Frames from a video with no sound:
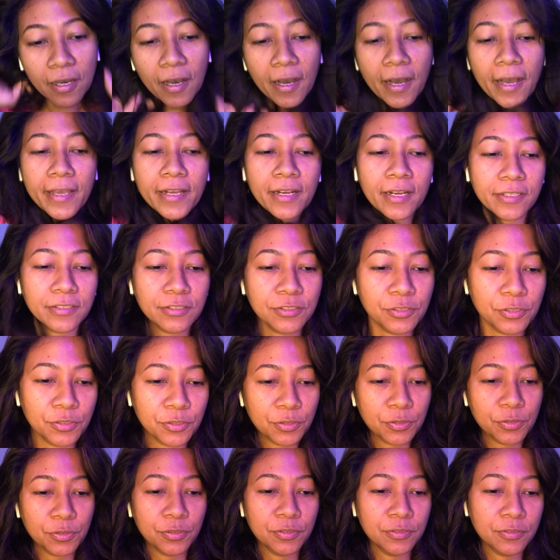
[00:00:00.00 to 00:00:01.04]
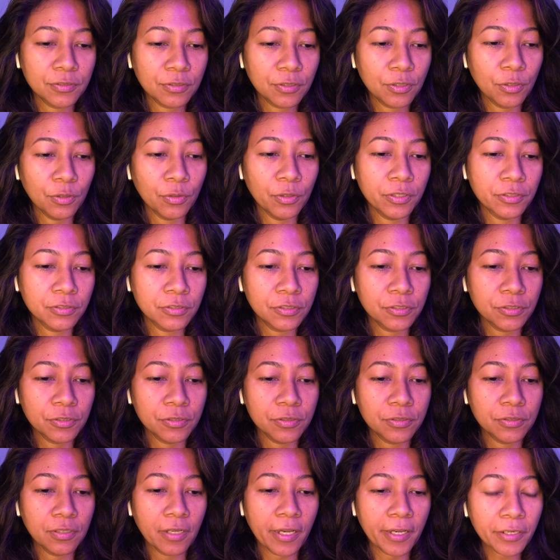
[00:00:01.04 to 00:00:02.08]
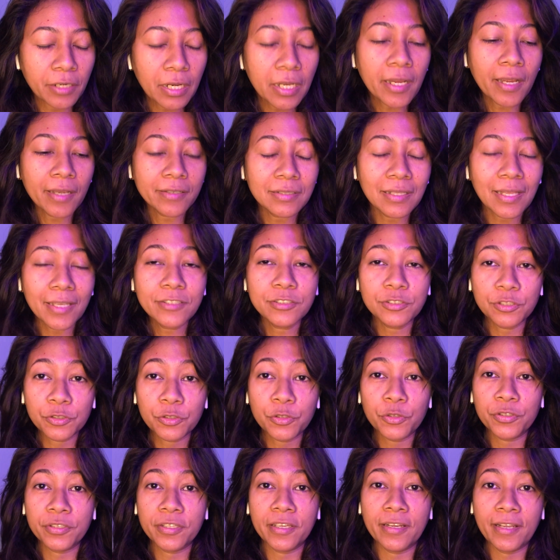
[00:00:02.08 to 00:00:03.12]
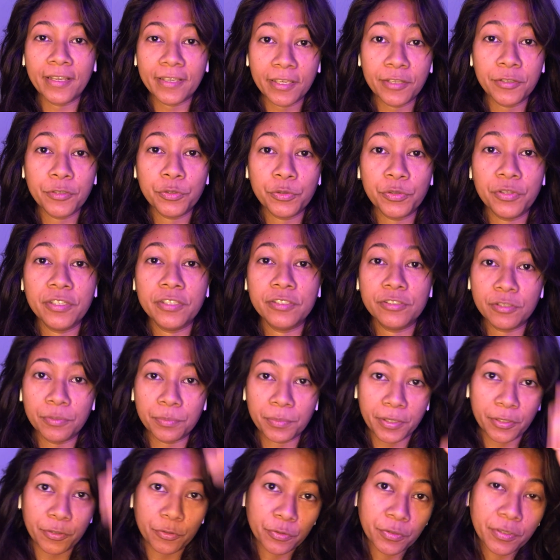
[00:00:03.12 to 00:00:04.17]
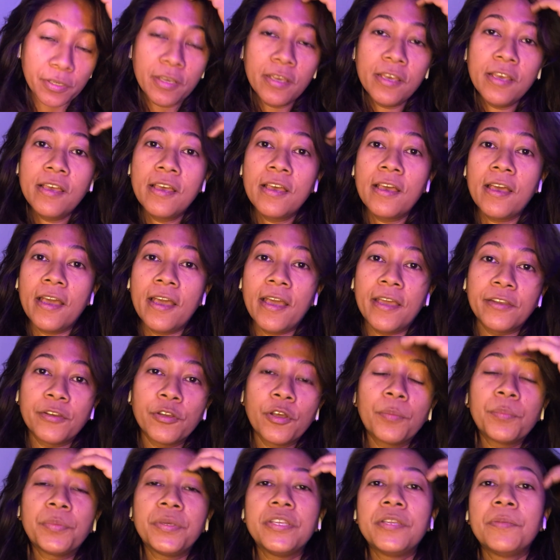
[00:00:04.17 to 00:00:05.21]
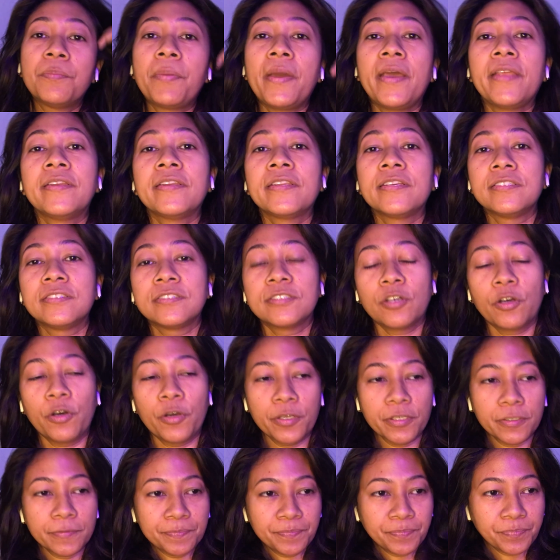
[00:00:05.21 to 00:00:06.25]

I like to go on to I like to know that I can do things on my own and not be dependent on